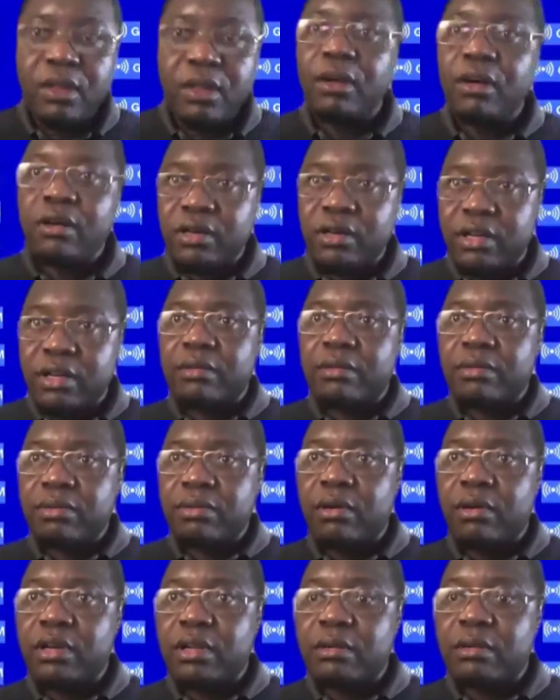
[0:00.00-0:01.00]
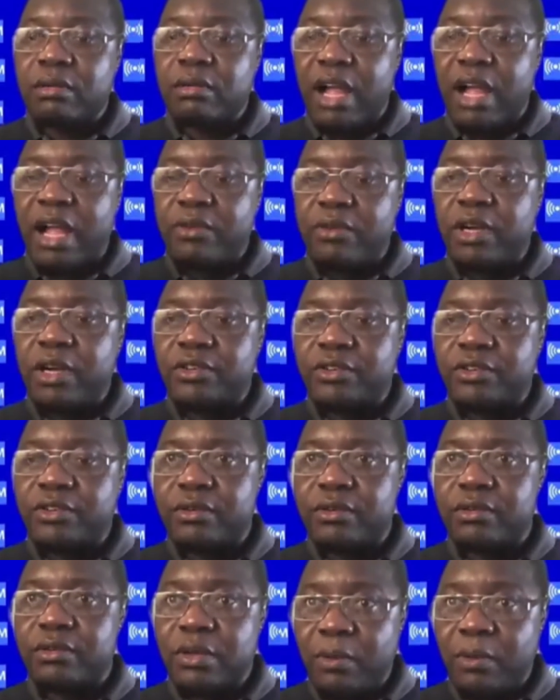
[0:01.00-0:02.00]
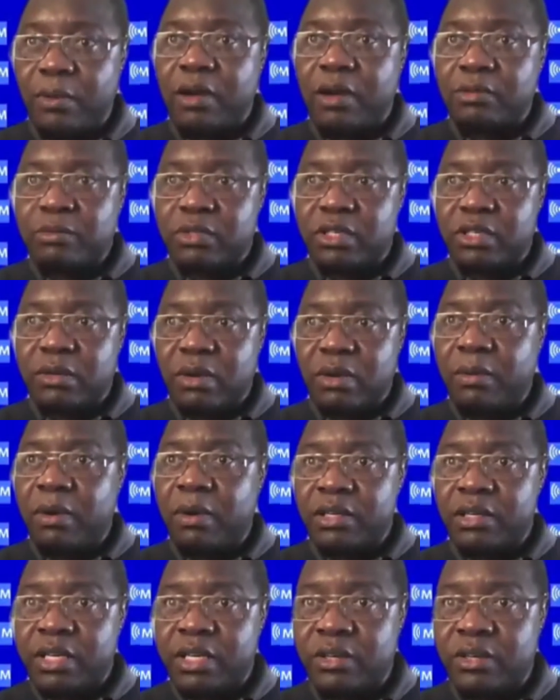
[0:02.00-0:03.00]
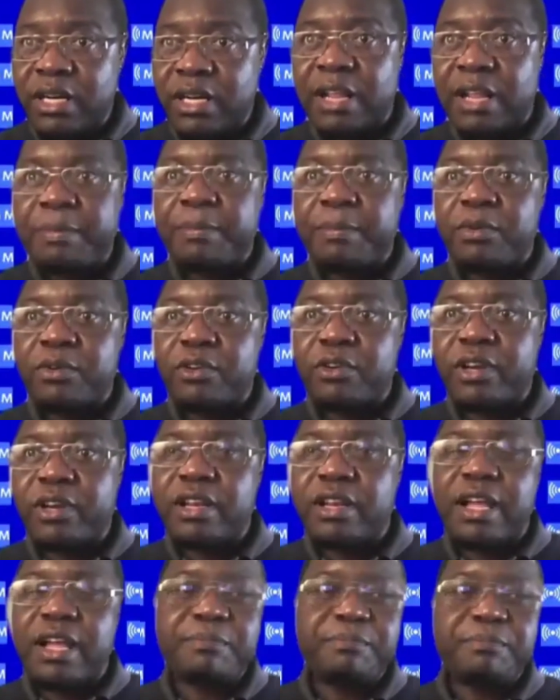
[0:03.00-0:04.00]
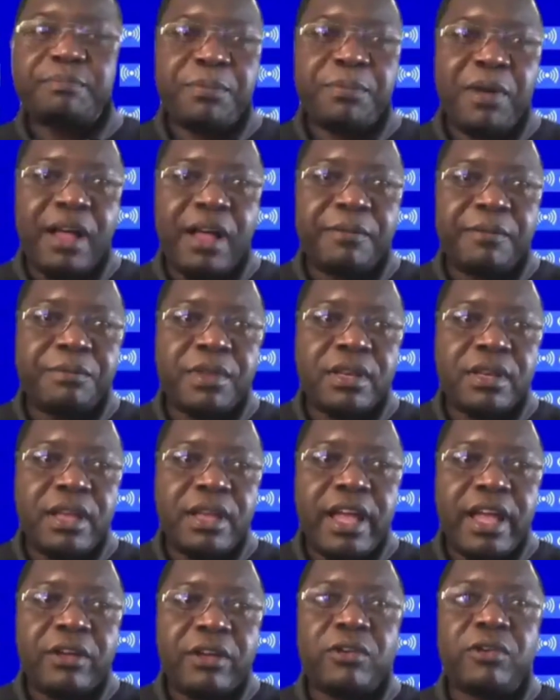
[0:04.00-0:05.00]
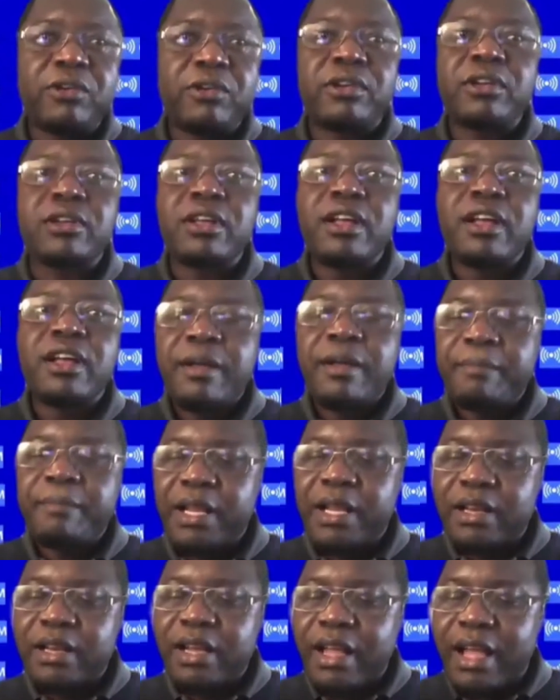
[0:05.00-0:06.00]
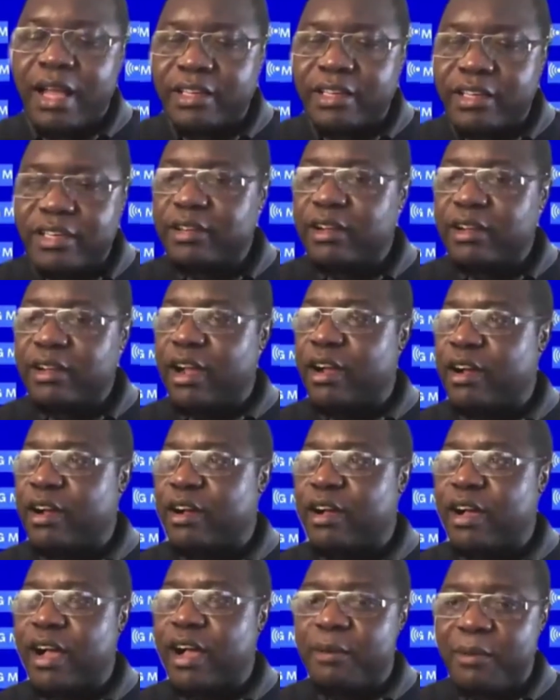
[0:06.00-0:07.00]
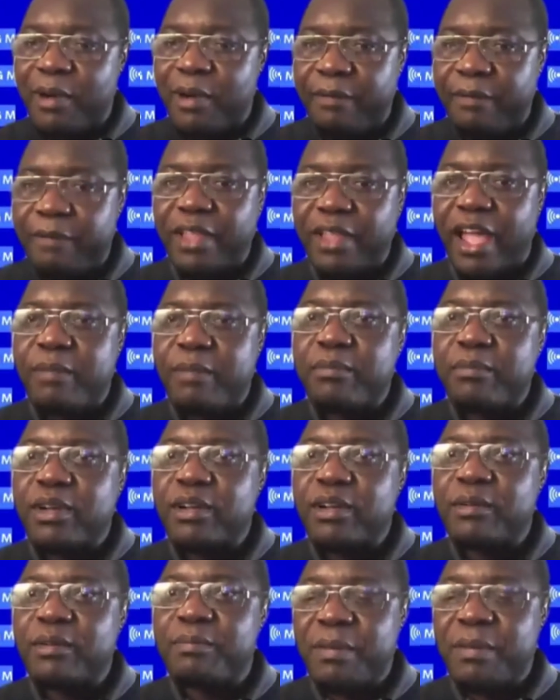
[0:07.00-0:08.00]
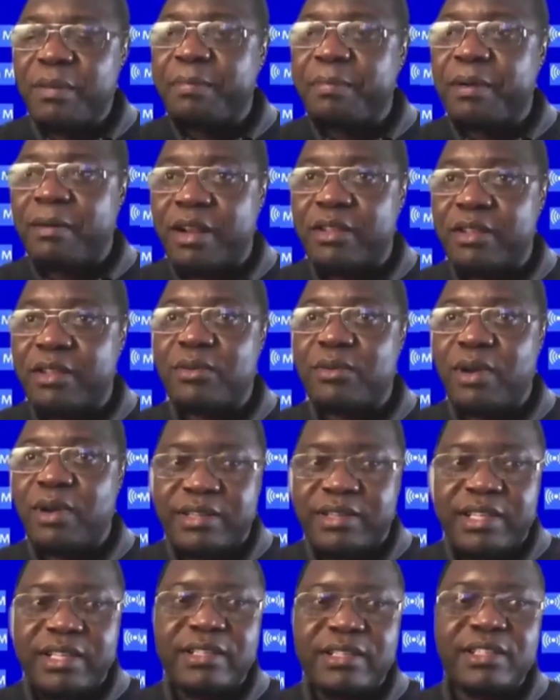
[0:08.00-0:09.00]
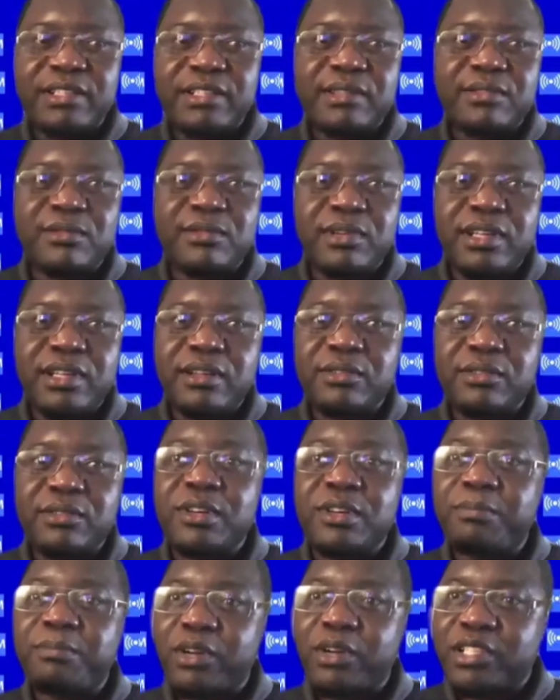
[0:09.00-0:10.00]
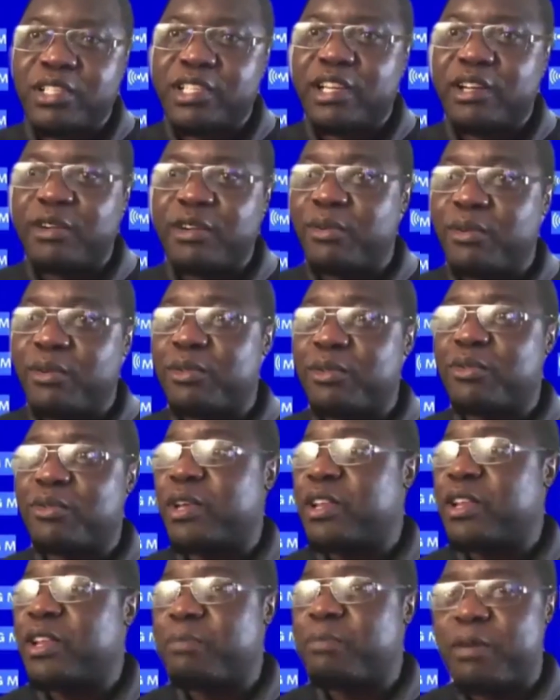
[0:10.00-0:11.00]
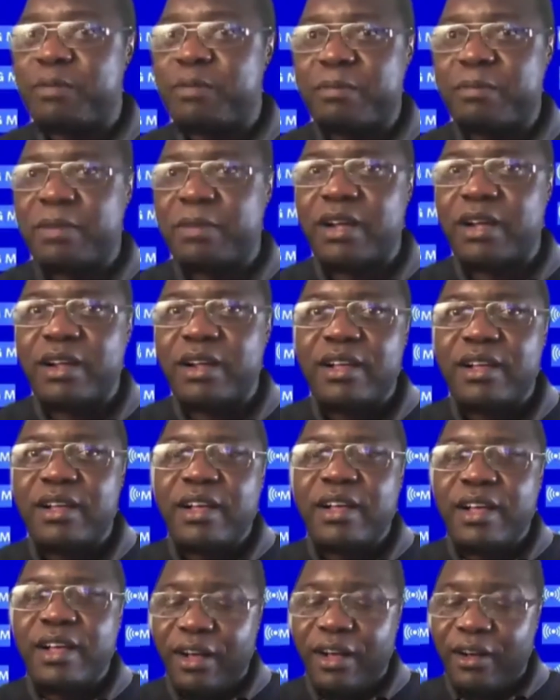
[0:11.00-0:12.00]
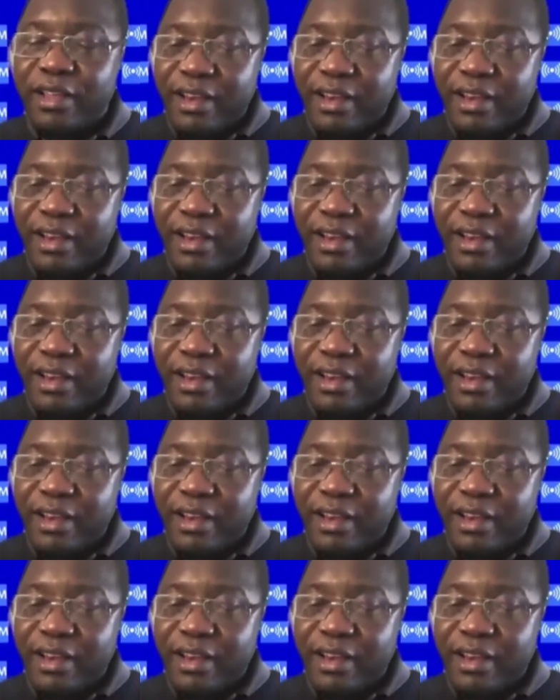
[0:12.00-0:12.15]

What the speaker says: the annual due, the $100 people donate, and people have been echoing. But I think I will have time, maybe probably, to address this to the board chair or to any board member. Okay,